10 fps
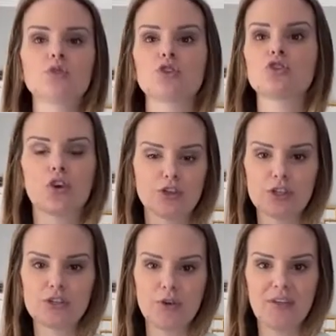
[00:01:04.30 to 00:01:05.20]
just charge
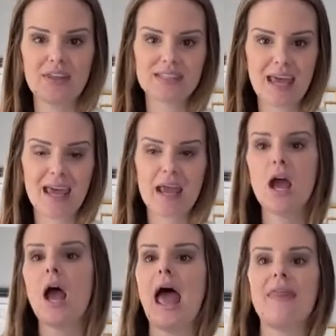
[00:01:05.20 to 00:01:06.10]
it during the day,
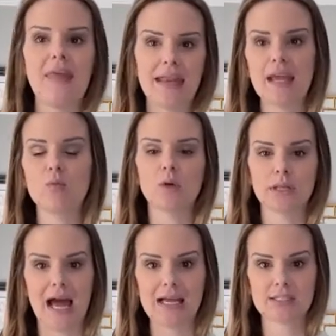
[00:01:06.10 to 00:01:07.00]
and then it will
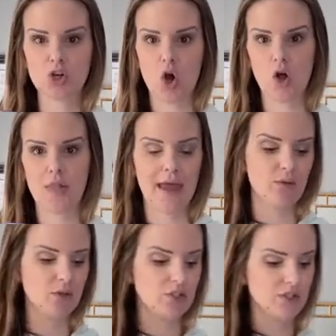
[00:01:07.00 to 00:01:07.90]
last all night,
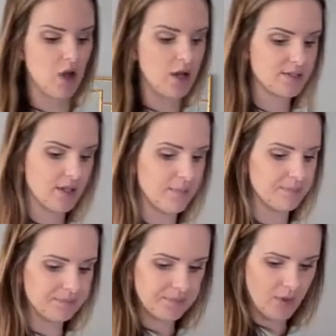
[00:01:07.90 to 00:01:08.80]
which is awesome.
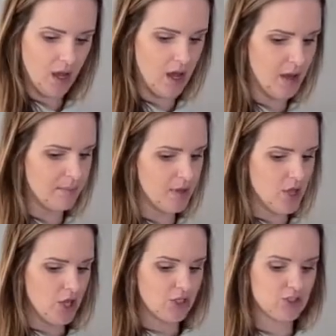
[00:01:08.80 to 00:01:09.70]

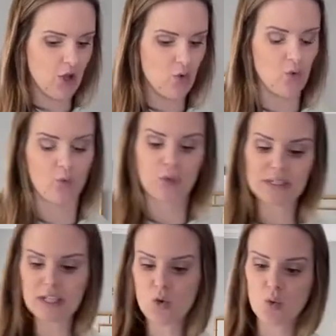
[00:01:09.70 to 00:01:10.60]
So
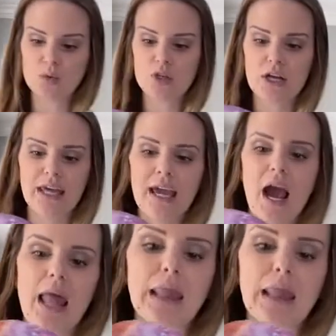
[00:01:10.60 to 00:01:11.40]
really cool looking. I